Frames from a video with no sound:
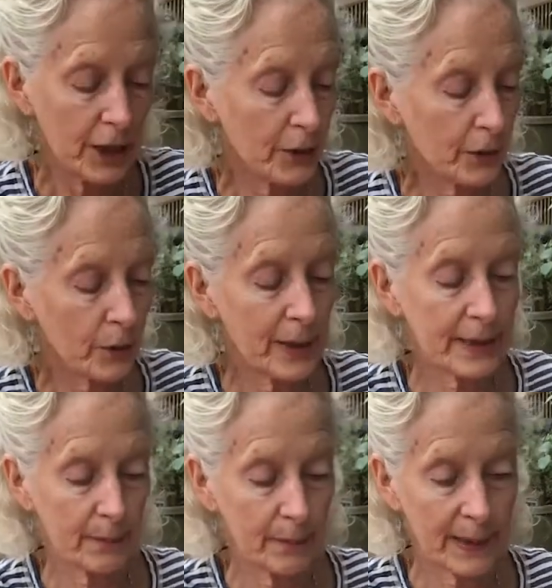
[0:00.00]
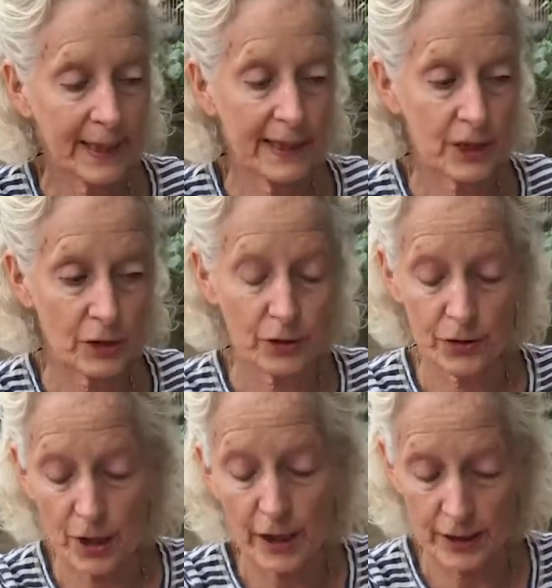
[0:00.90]
you're going to place your
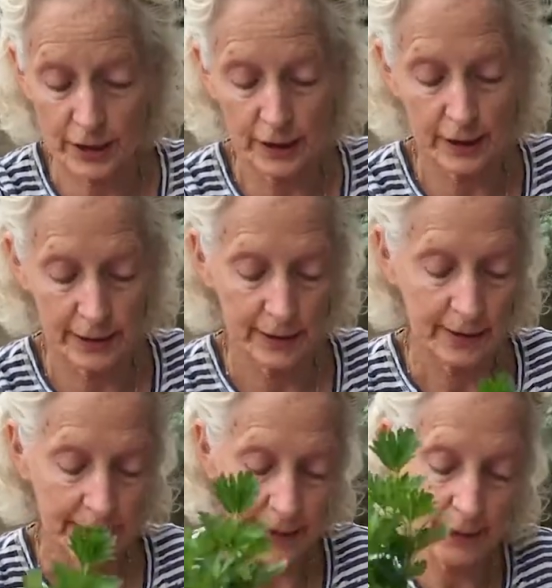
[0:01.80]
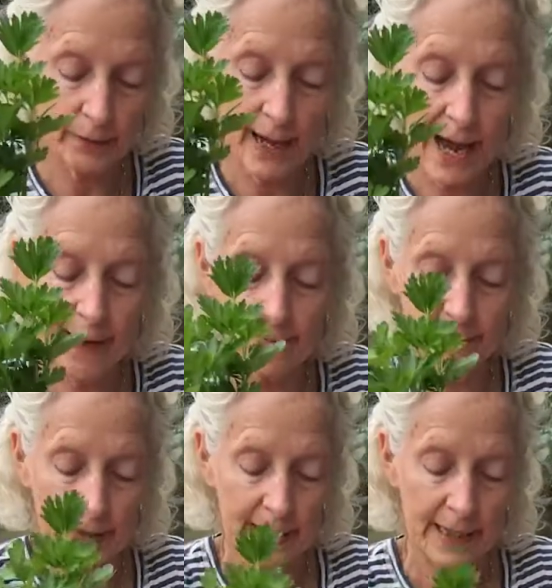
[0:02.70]
saucer that you have
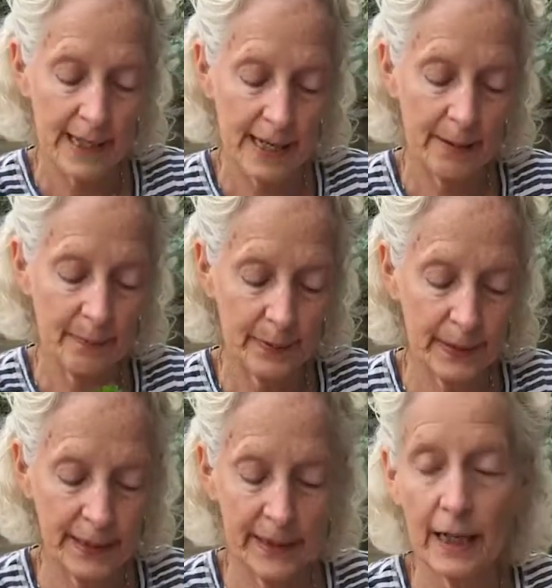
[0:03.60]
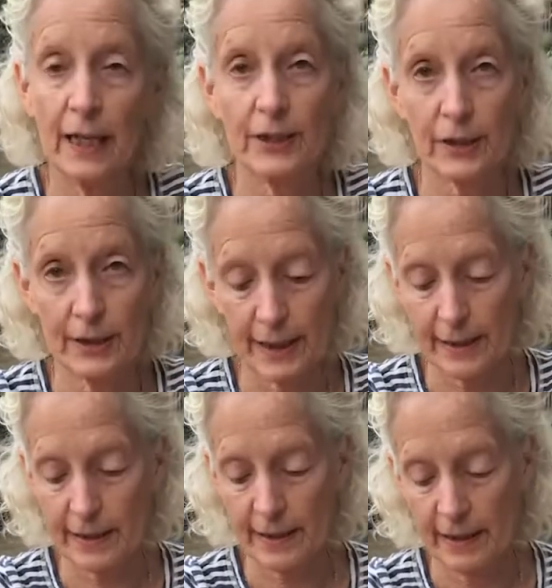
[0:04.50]
and put it underneath
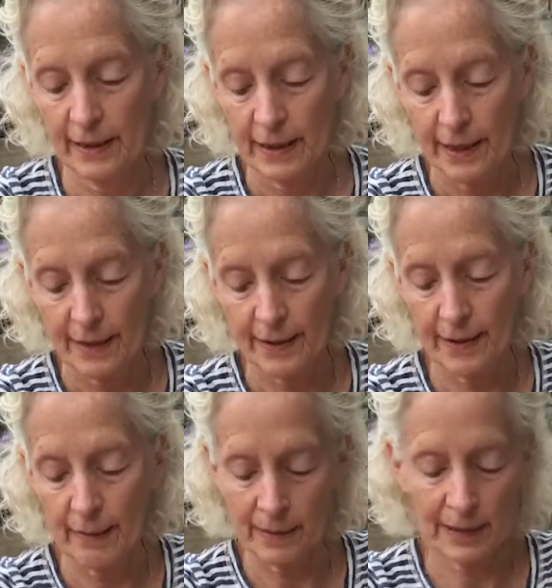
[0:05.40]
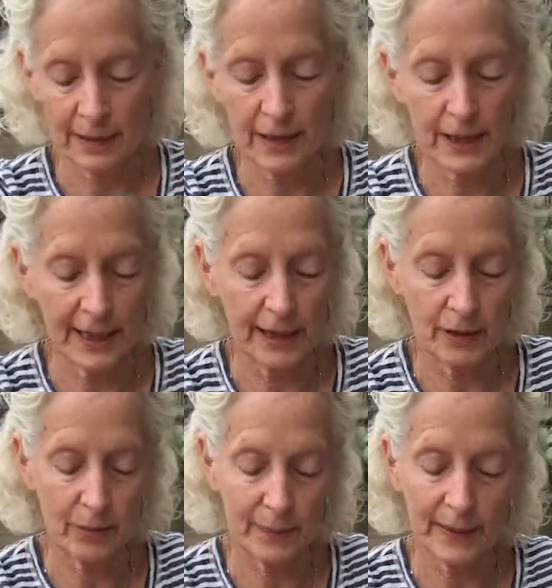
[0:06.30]
the
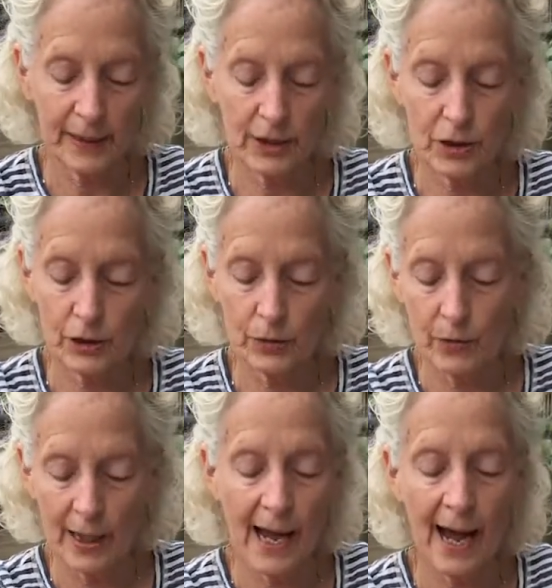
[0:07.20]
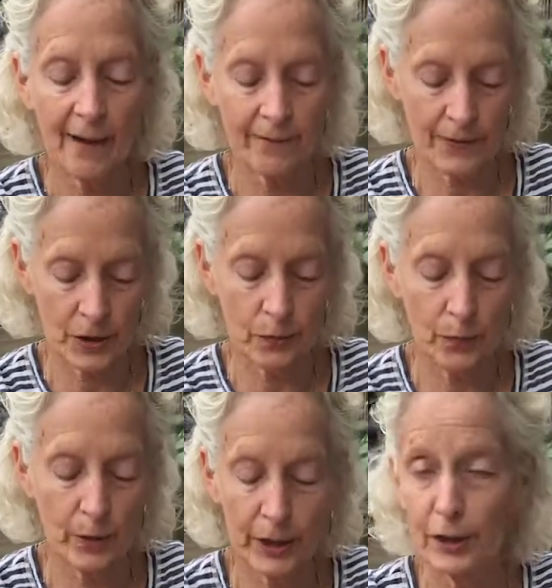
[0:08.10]
container because you have to
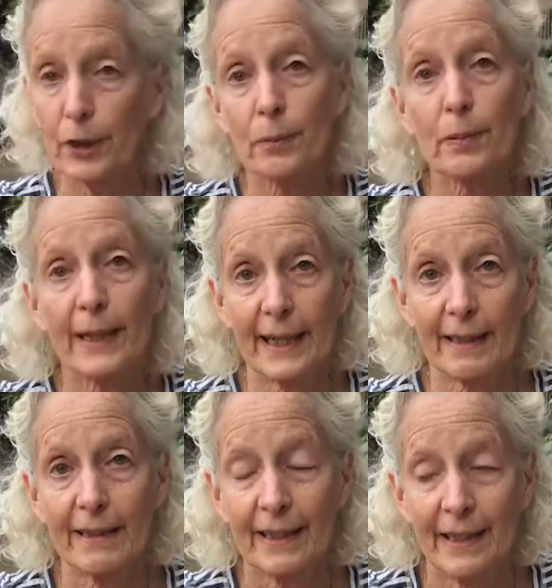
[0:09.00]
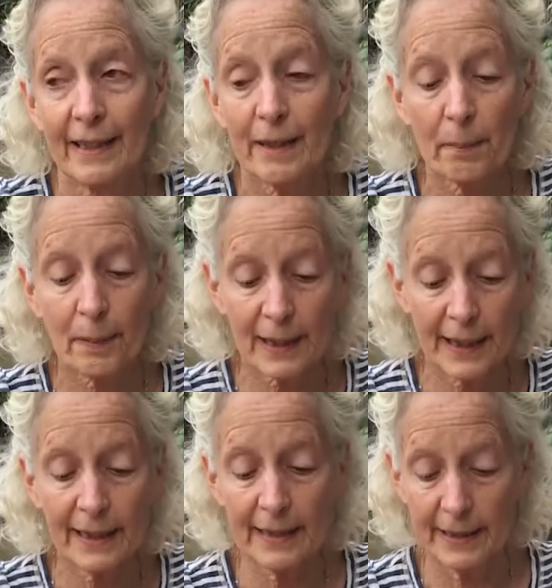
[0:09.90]
water your plant. The
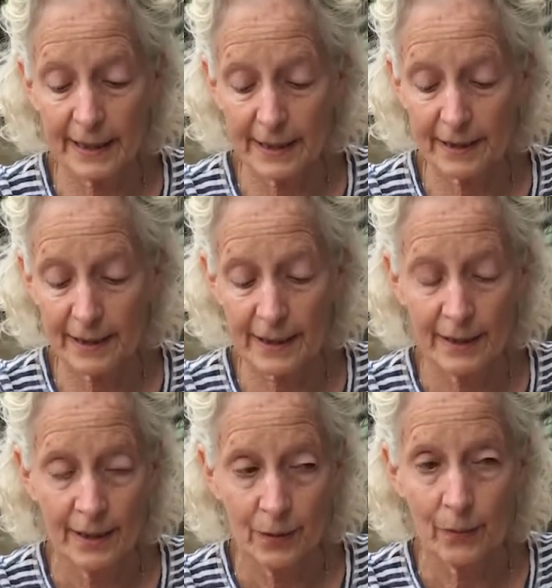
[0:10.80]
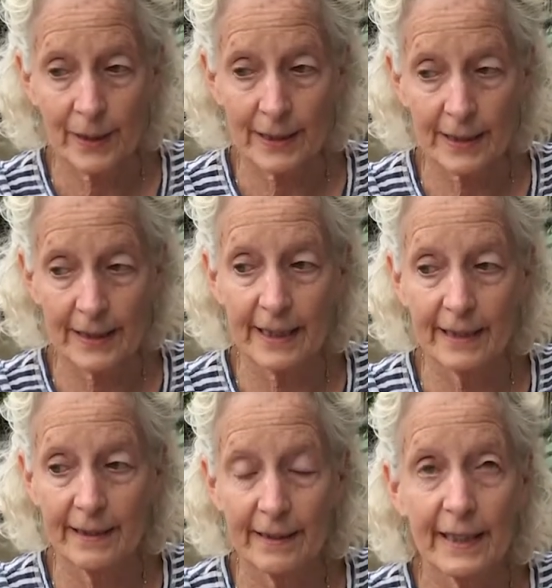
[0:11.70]
plant needs, what does it
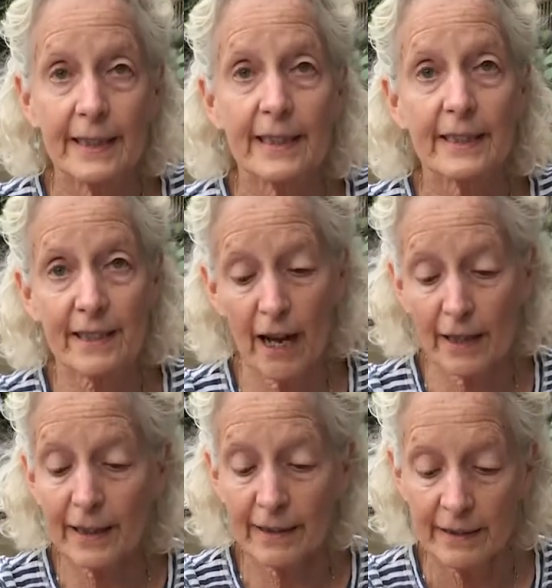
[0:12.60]
need? It needs sun